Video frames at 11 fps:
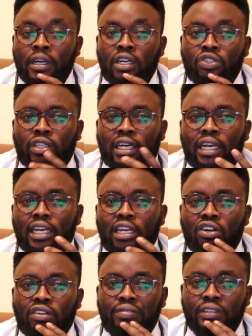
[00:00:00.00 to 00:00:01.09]
So the
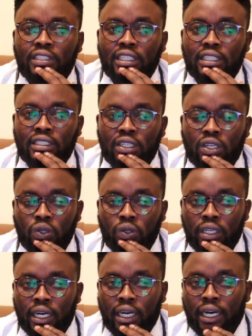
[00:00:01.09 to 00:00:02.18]
clinical features include
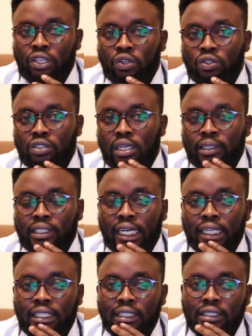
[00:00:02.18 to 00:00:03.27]
acute
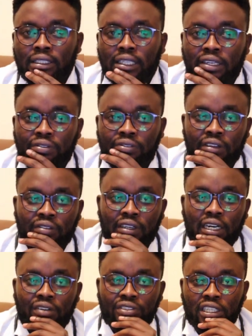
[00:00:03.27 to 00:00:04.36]
dermatitis and fever
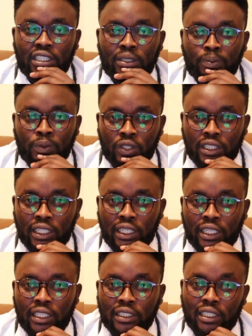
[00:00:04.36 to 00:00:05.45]
after
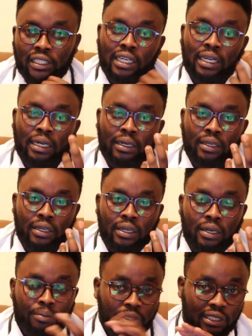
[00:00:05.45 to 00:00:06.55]
exposure is a rare
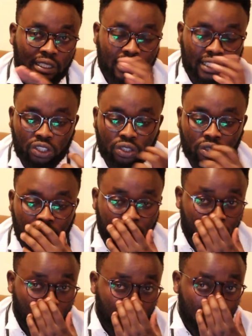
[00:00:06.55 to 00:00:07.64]
presentation of
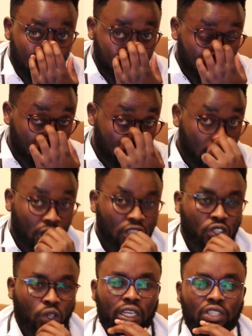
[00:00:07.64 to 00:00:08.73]
the condition.
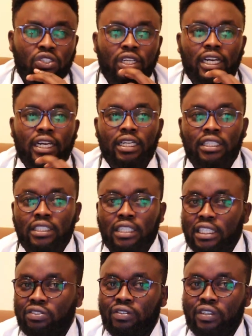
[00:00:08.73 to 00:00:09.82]
So occasionally
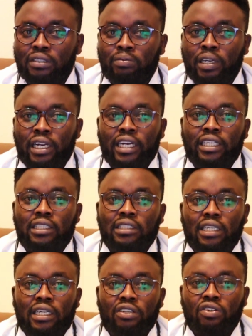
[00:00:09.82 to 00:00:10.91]
transverse myelitis
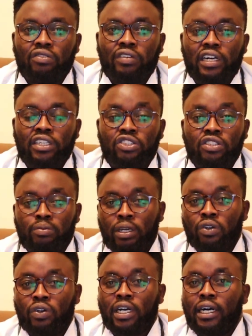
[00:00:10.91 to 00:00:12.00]
and convulsions may
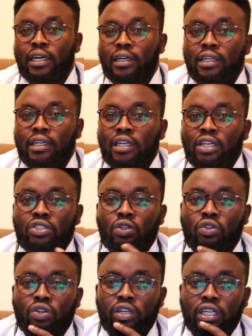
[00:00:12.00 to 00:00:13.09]
occur. So
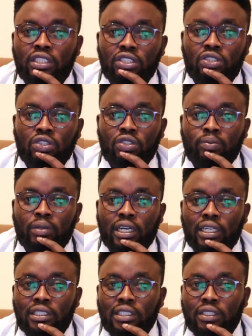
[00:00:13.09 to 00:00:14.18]
chronic
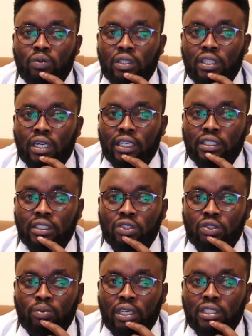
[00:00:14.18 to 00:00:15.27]
schistosomiasis with
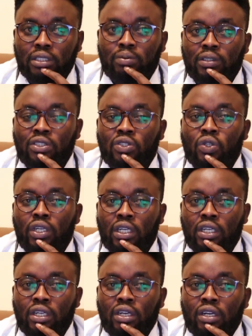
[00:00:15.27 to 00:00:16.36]
schistosomiasis
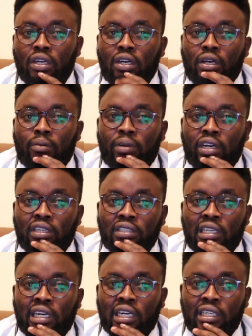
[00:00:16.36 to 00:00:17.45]
mansoni may
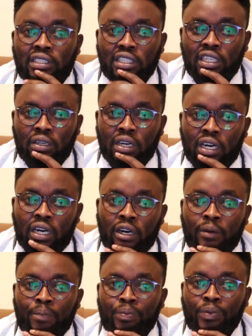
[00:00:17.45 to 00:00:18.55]
result in
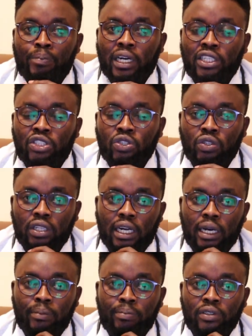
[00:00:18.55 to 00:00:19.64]
partial
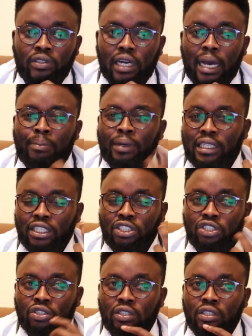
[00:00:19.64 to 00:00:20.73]

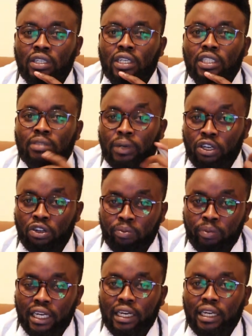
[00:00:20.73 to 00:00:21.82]
hypertension,
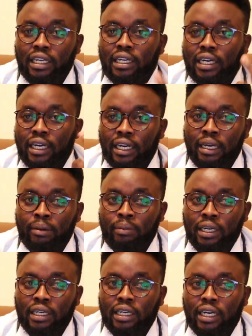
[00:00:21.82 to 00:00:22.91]
splenomegaly,
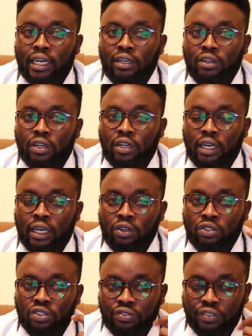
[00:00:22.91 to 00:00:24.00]
anemia, and
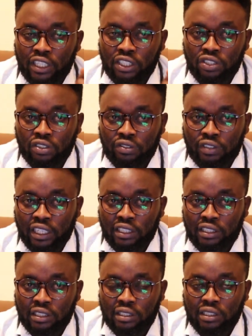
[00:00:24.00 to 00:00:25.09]
esophageal
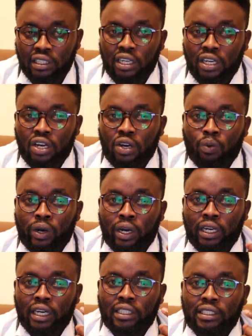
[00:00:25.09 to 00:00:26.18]
varices,
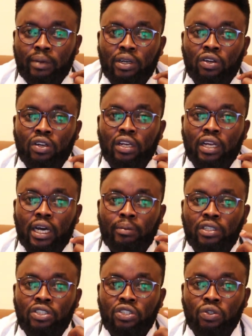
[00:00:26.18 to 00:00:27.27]
while terminal
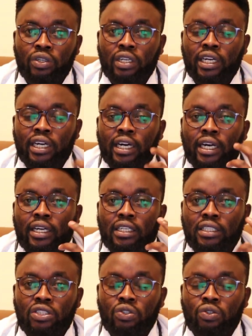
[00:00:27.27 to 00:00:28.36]
hematuria,
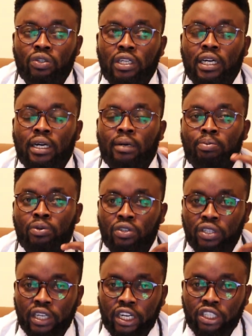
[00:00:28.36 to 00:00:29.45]
dysuria,
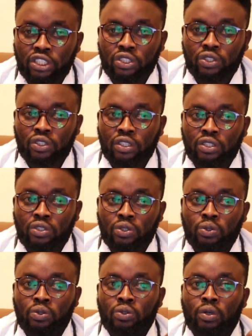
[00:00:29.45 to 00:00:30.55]
progression
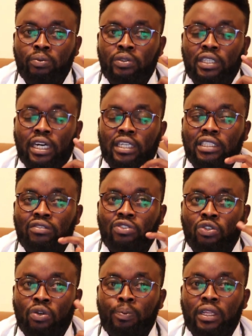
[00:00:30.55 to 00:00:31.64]
to obstructive
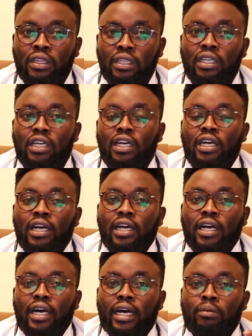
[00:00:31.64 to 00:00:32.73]
uropathy,
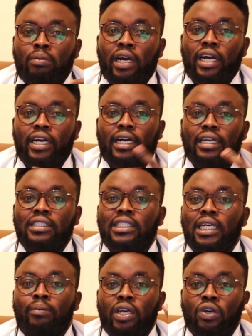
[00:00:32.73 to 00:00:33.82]
and bladder cancer
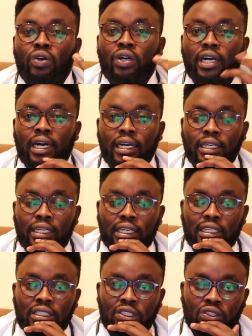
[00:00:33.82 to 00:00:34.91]
may occur in
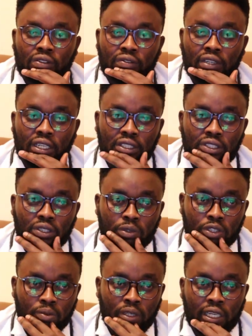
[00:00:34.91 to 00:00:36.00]
cases of
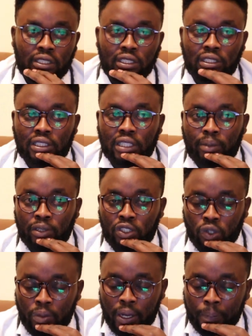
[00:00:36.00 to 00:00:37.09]
schistosomiasis
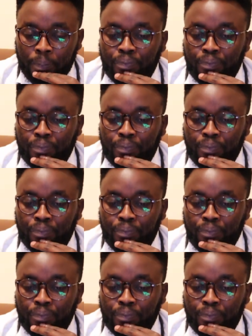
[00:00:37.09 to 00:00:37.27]
hematobium.